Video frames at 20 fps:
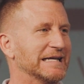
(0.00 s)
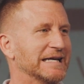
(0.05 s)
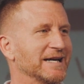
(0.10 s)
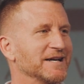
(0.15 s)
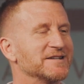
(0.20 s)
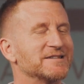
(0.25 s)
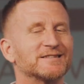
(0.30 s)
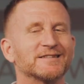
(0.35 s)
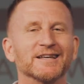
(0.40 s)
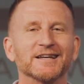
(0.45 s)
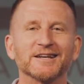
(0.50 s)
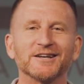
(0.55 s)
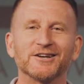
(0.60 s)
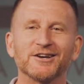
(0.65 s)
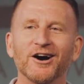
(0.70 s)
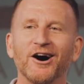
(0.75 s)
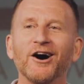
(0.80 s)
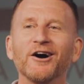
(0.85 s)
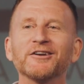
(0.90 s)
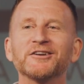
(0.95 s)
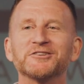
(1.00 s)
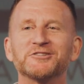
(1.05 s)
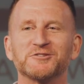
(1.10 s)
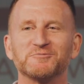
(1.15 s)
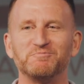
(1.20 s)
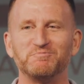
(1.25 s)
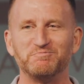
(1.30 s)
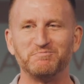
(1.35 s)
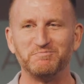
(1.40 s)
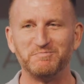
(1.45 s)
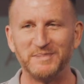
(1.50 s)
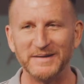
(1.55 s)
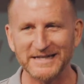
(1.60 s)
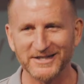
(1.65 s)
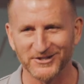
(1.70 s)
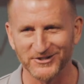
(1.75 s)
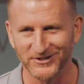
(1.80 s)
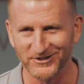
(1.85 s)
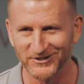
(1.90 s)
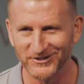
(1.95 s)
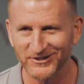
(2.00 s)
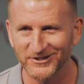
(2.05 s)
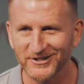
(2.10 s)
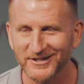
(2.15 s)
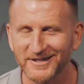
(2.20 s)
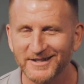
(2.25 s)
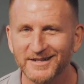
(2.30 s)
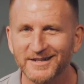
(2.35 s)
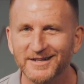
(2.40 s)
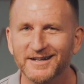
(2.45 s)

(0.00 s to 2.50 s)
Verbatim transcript: is that God is bigger